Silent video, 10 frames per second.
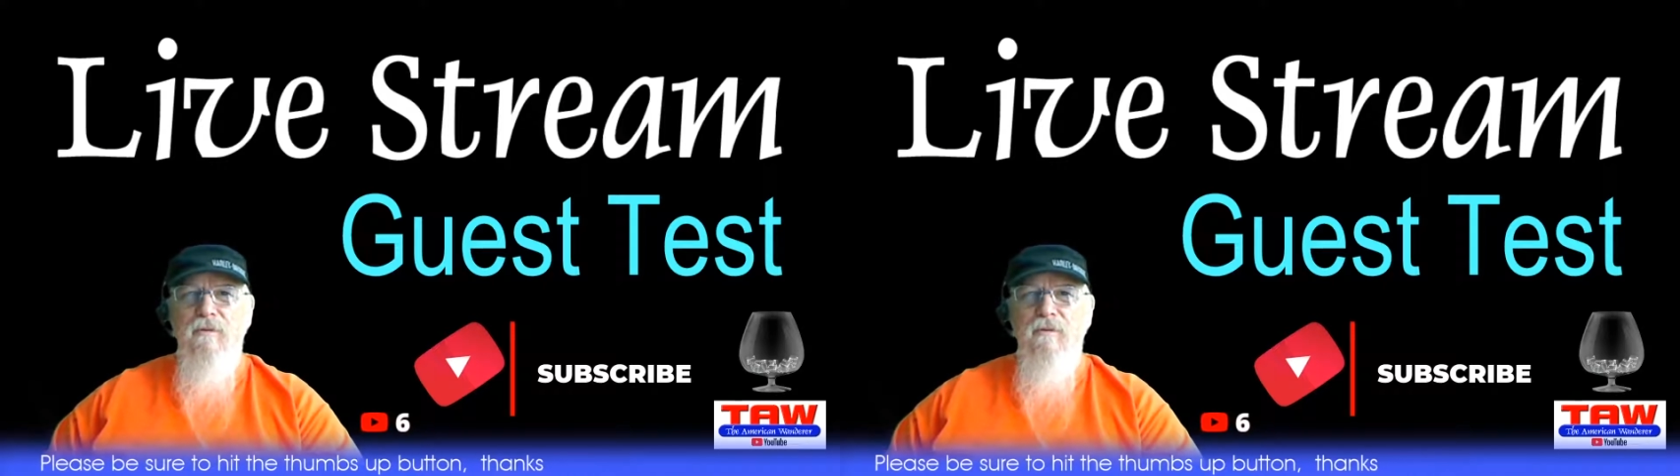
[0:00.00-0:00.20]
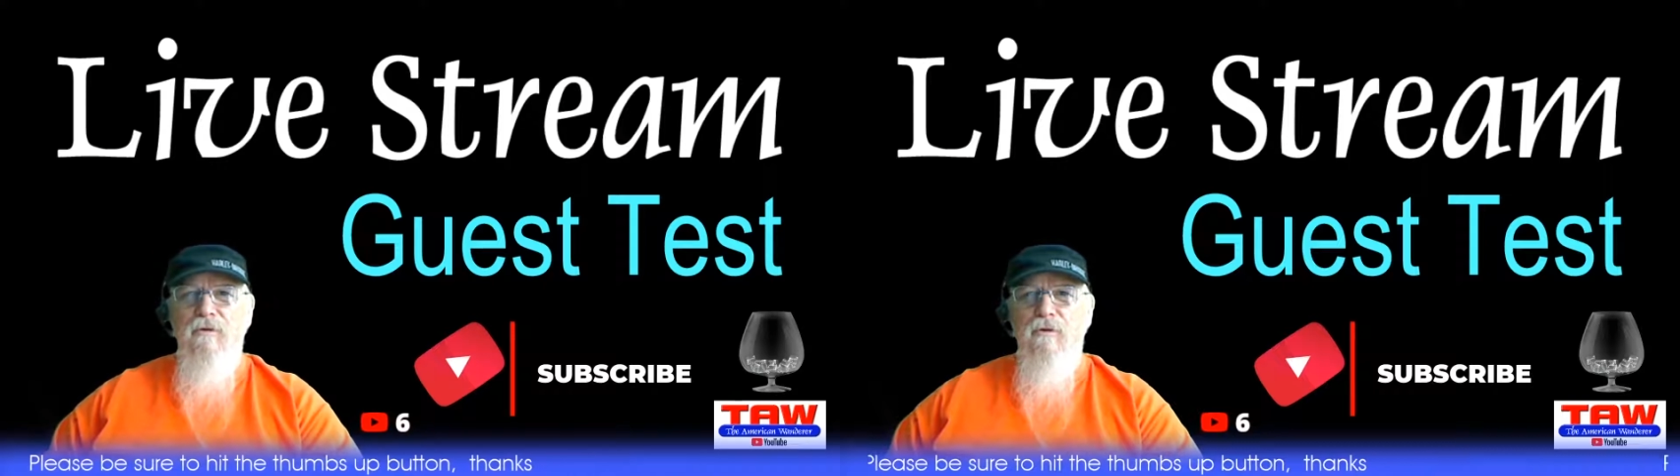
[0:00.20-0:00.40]

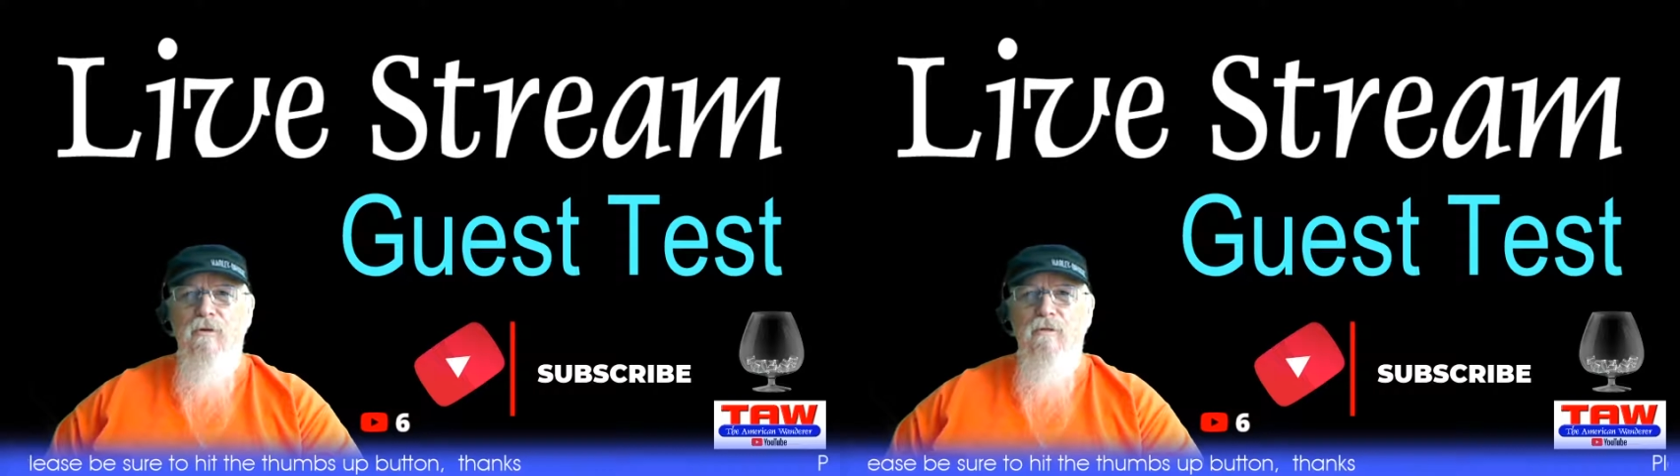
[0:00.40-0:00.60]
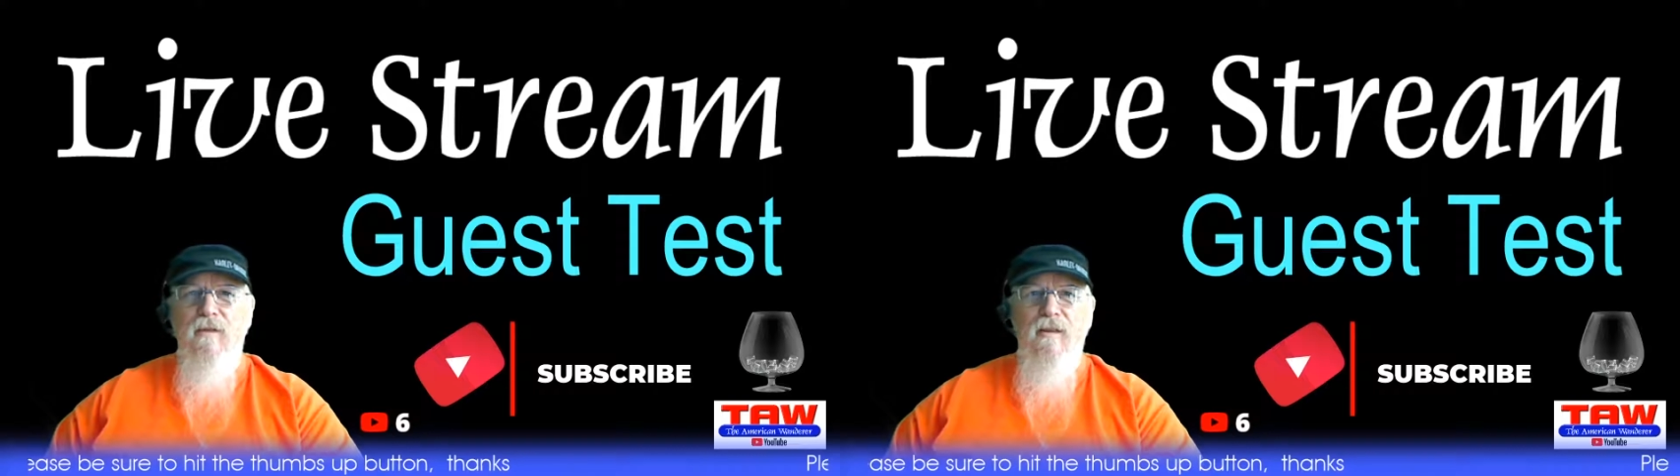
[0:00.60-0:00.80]

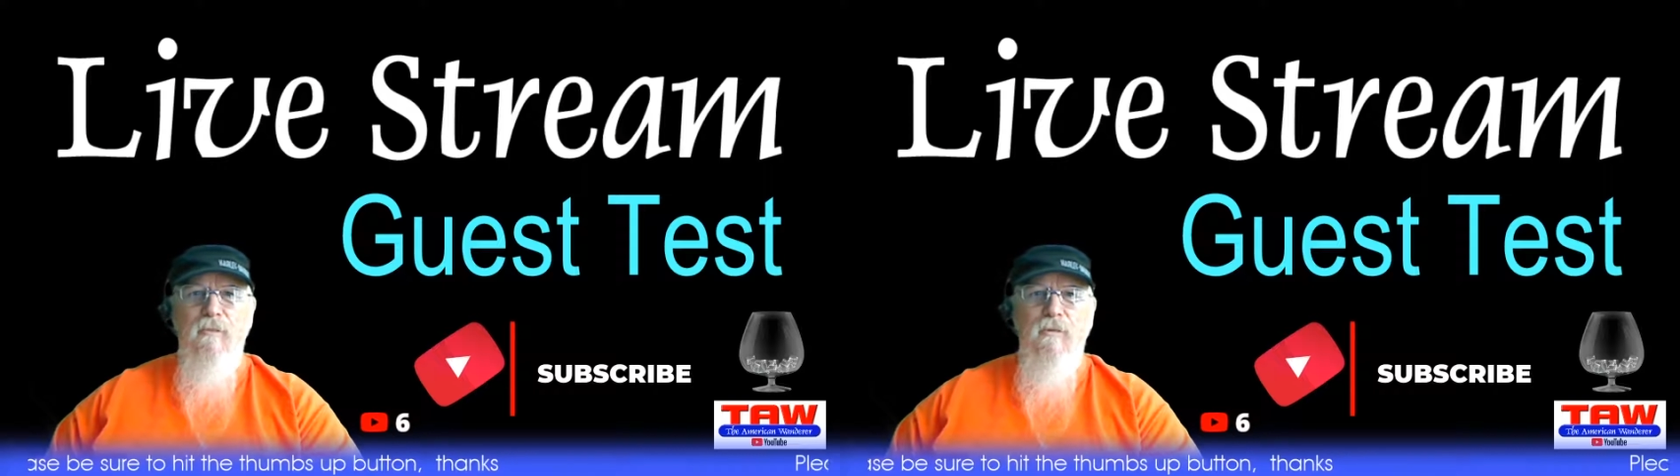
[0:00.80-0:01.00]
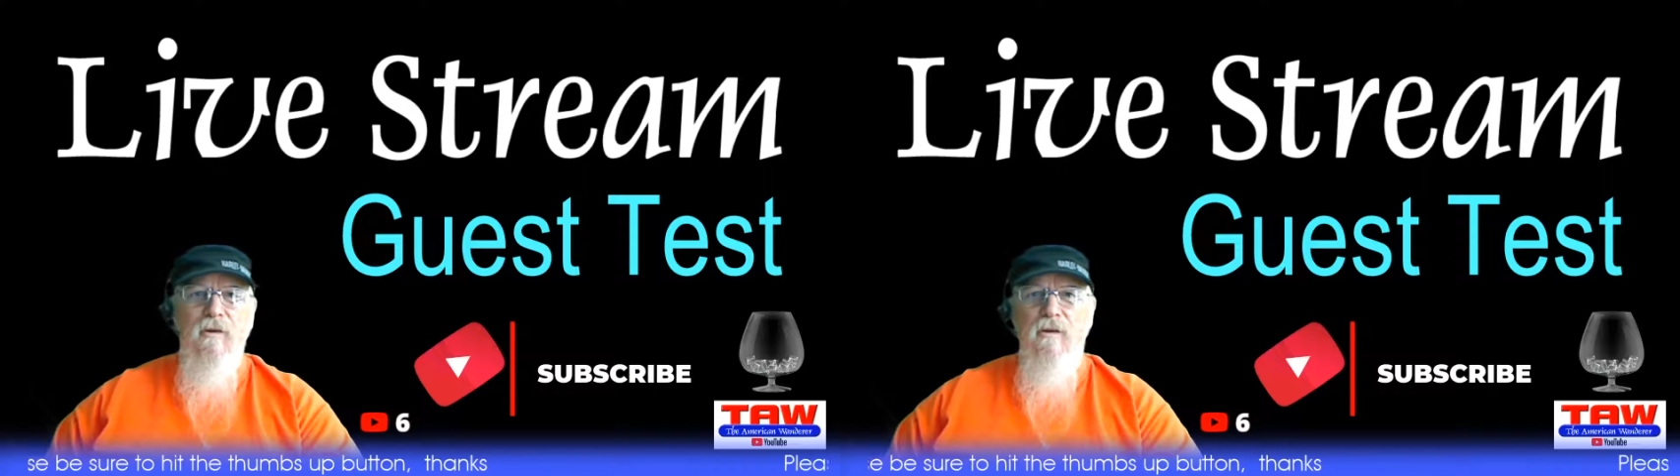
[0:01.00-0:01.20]
your
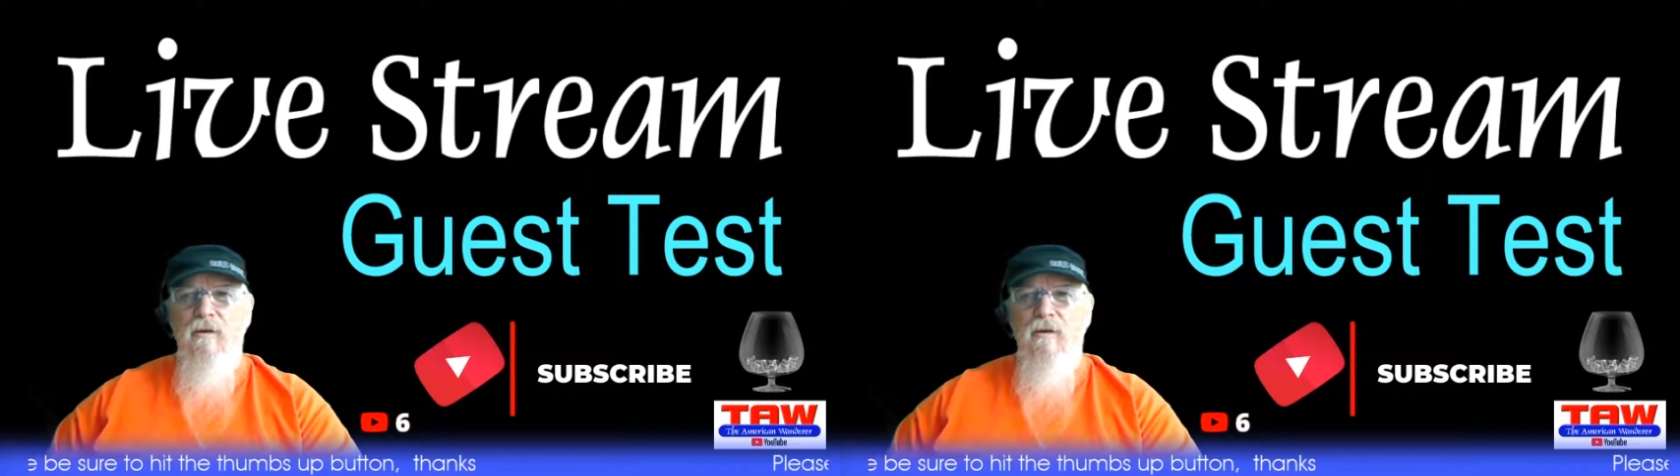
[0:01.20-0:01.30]
camera,